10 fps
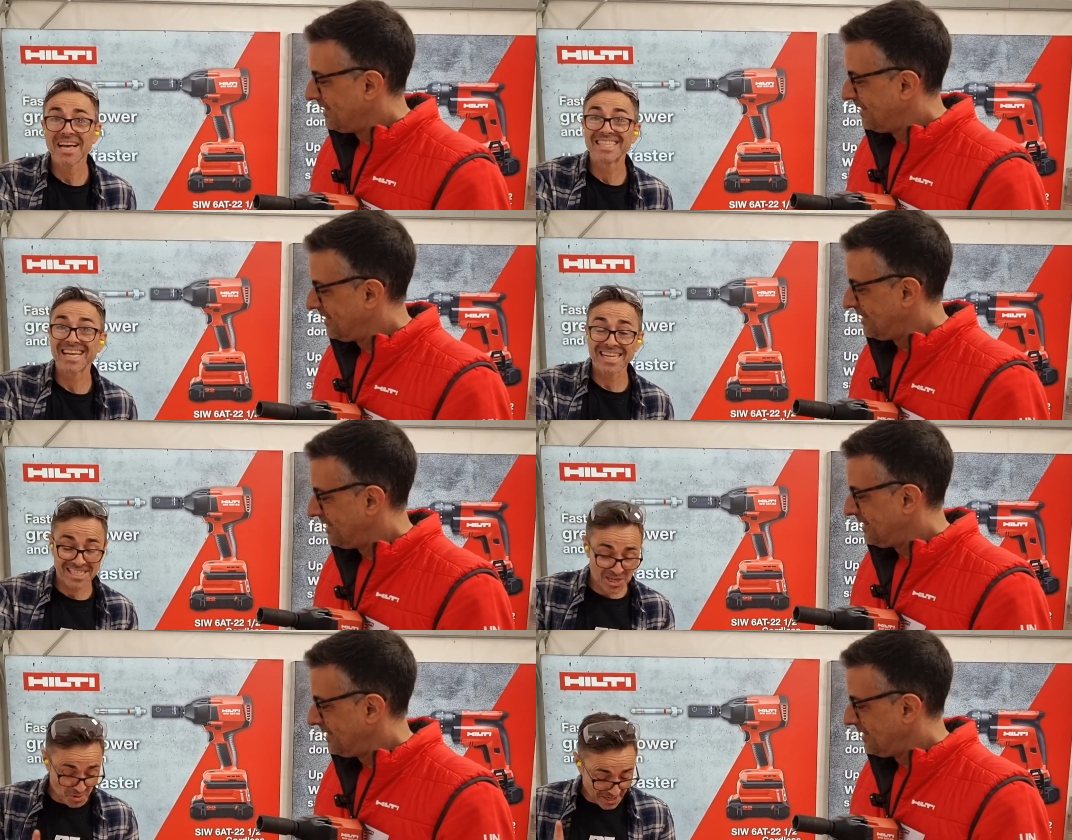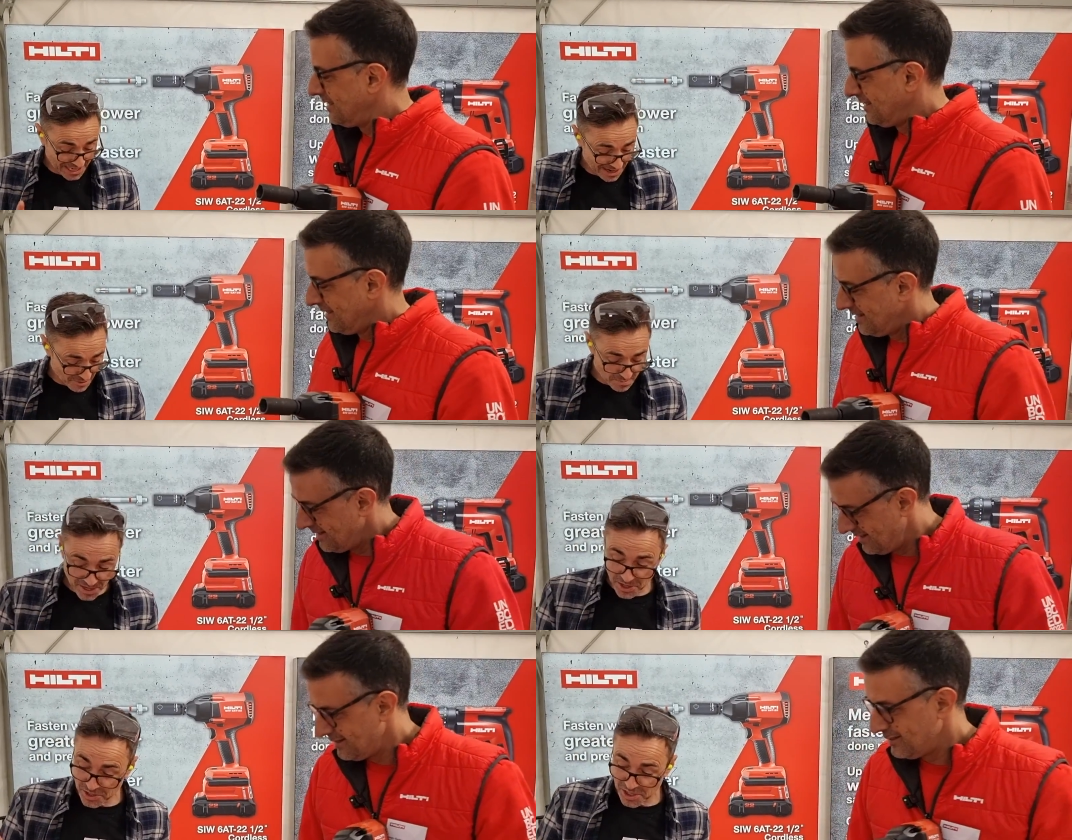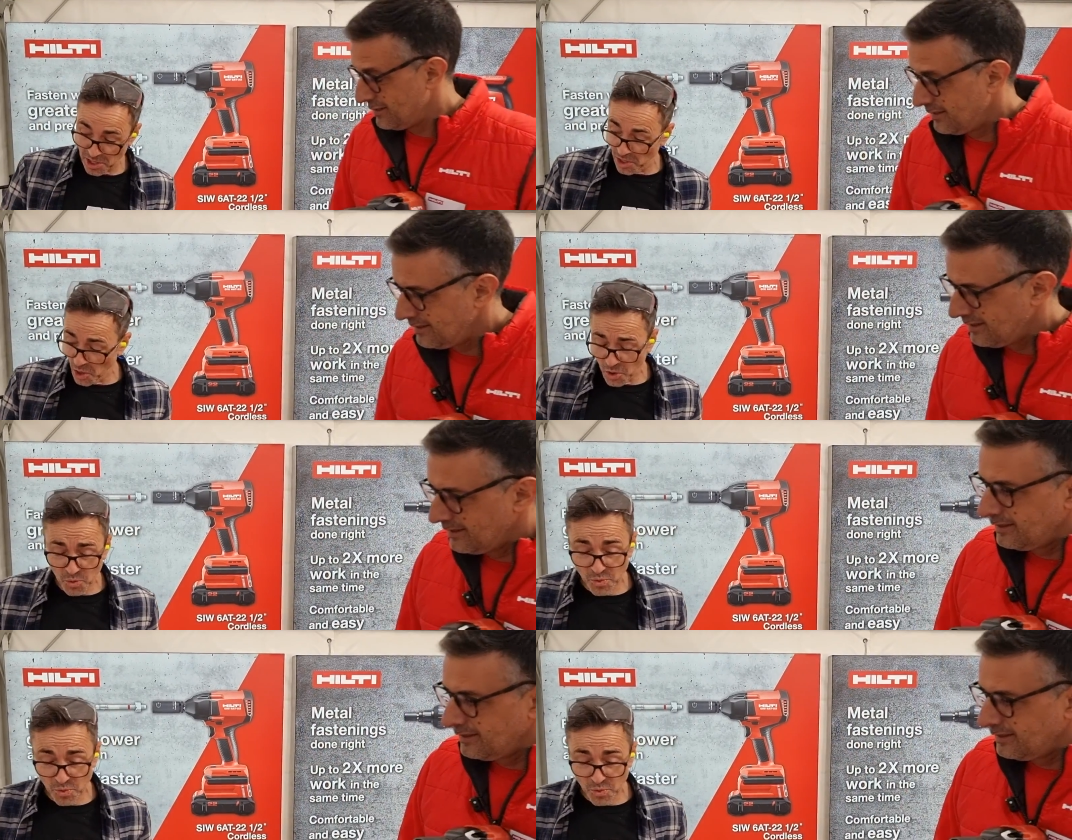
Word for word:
Speaker 1: is actually quite clever because along